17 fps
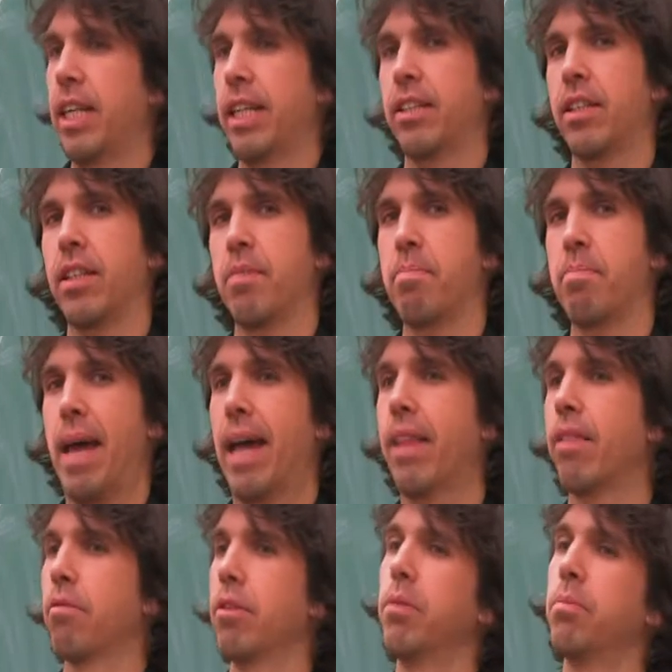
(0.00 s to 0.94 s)
next to the
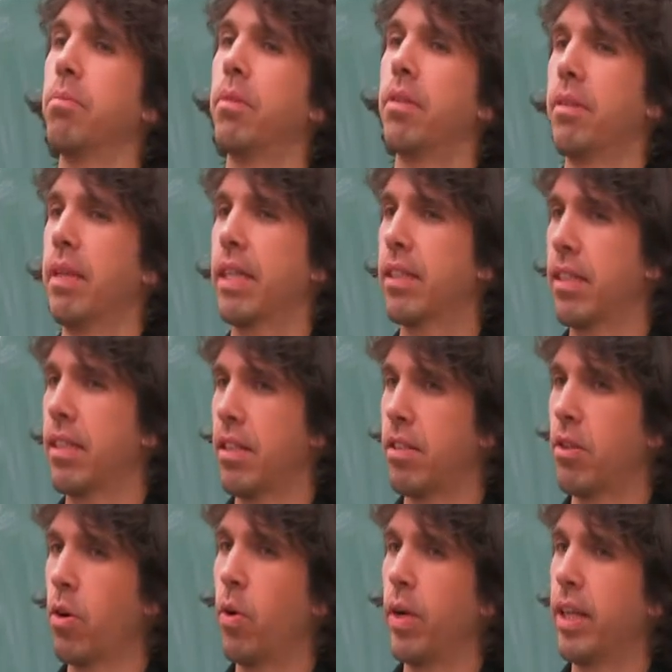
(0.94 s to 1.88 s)
bathroom, next to the
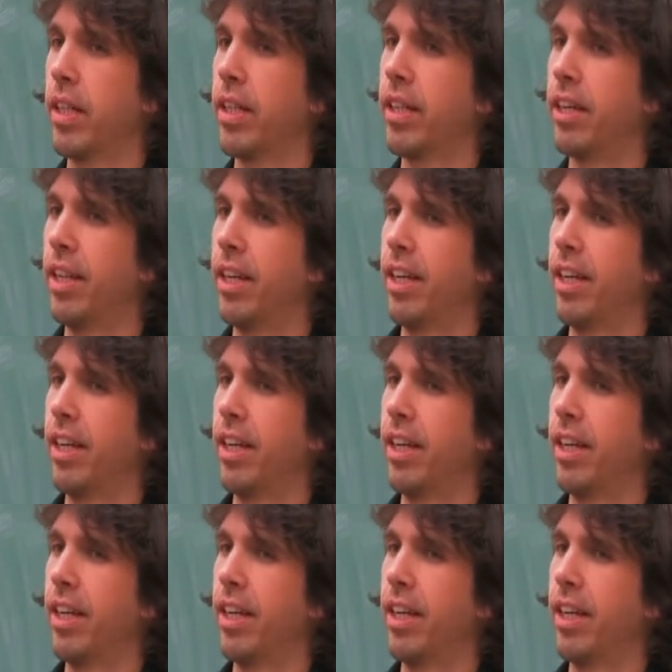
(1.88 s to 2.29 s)
toilet,